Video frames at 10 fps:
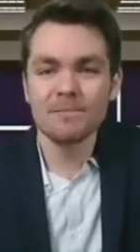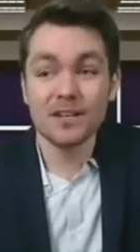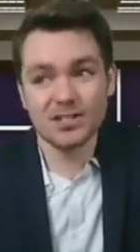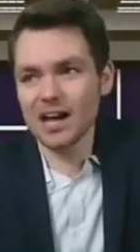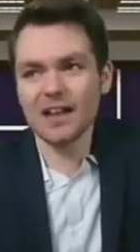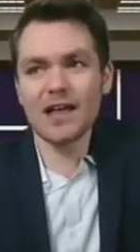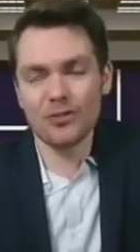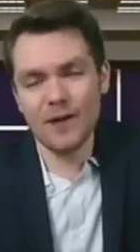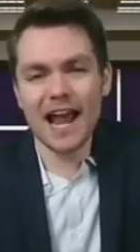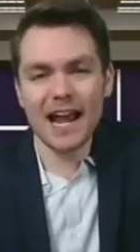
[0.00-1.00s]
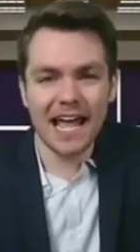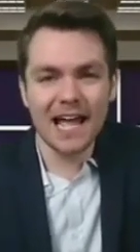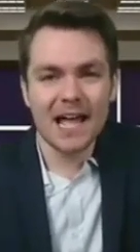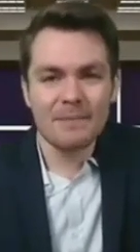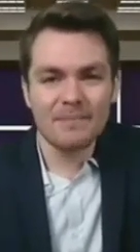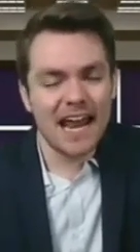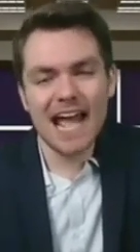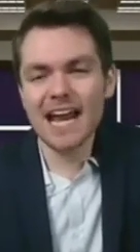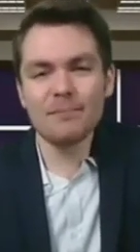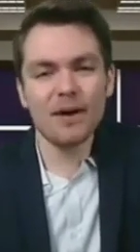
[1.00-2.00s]
subtly threatening that
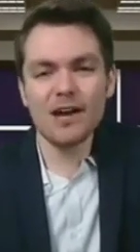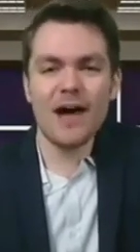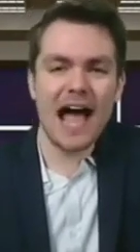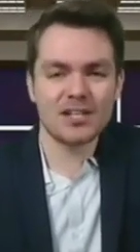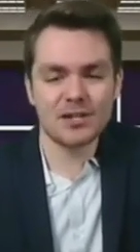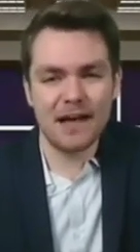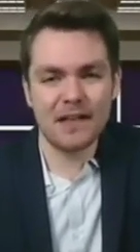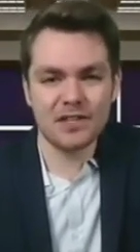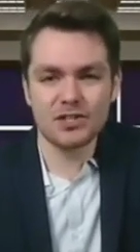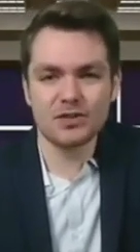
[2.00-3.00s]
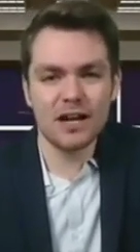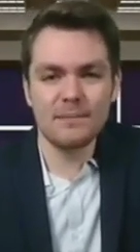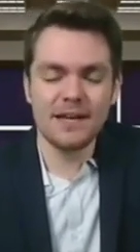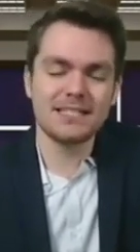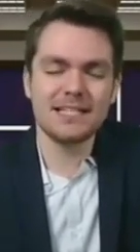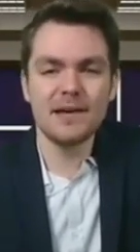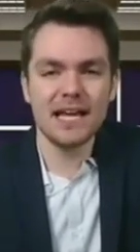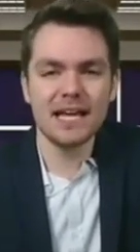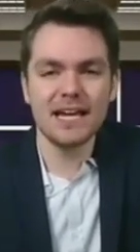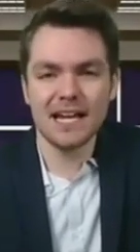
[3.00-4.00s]
anybody who asks about this is going to be
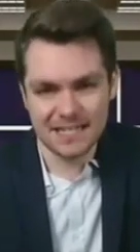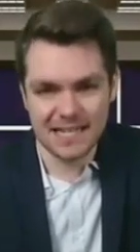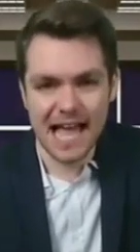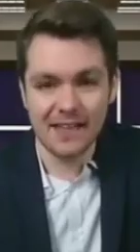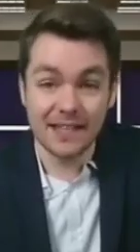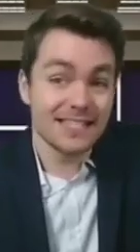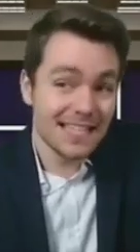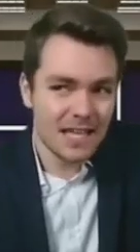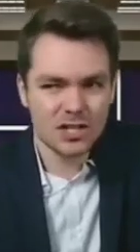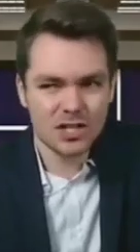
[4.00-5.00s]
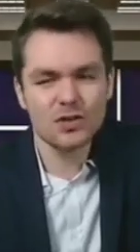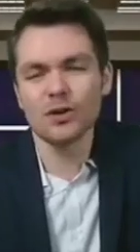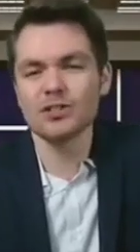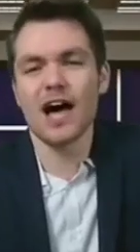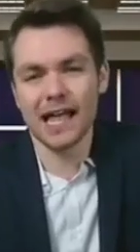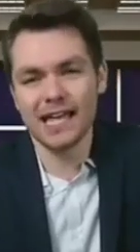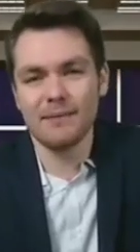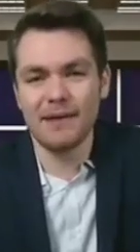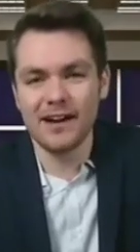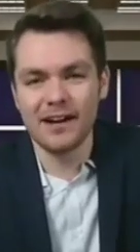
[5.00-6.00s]
intimidated into silence. This is who we're talking
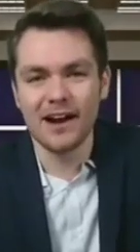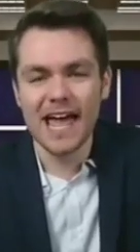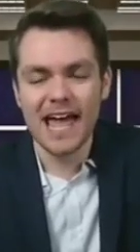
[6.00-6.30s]
about here.